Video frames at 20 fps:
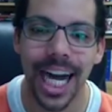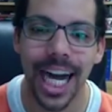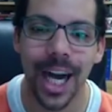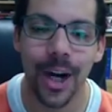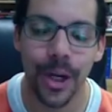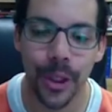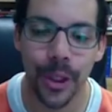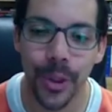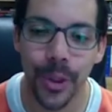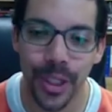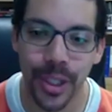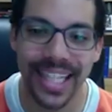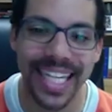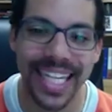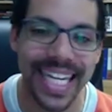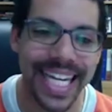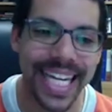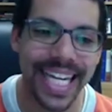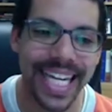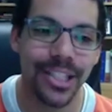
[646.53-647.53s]
or who are
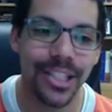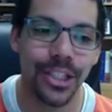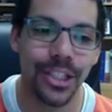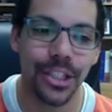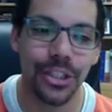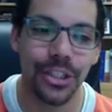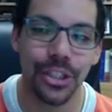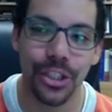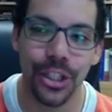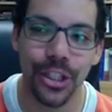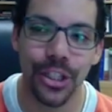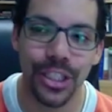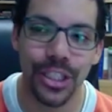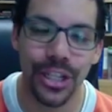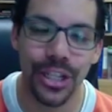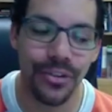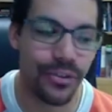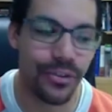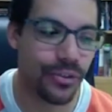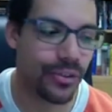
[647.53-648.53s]
leaning into
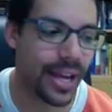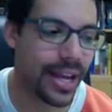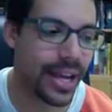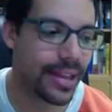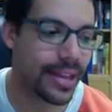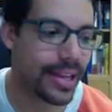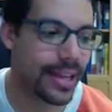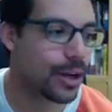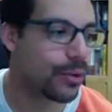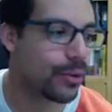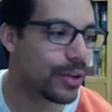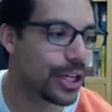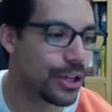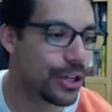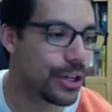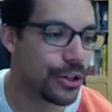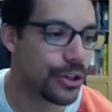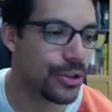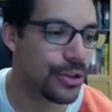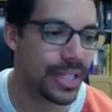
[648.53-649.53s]
church and faith in a
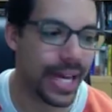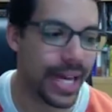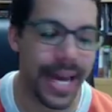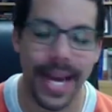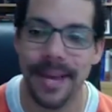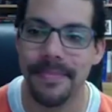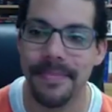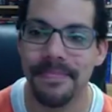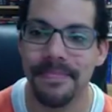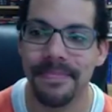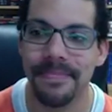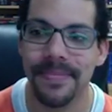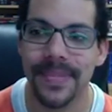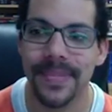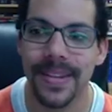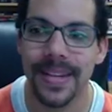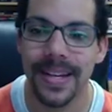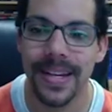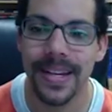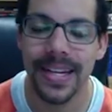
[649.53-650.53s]
renewed
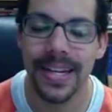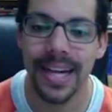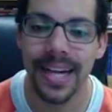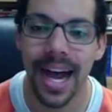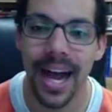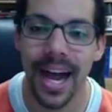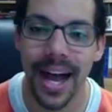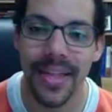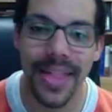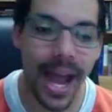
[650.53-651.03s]
time.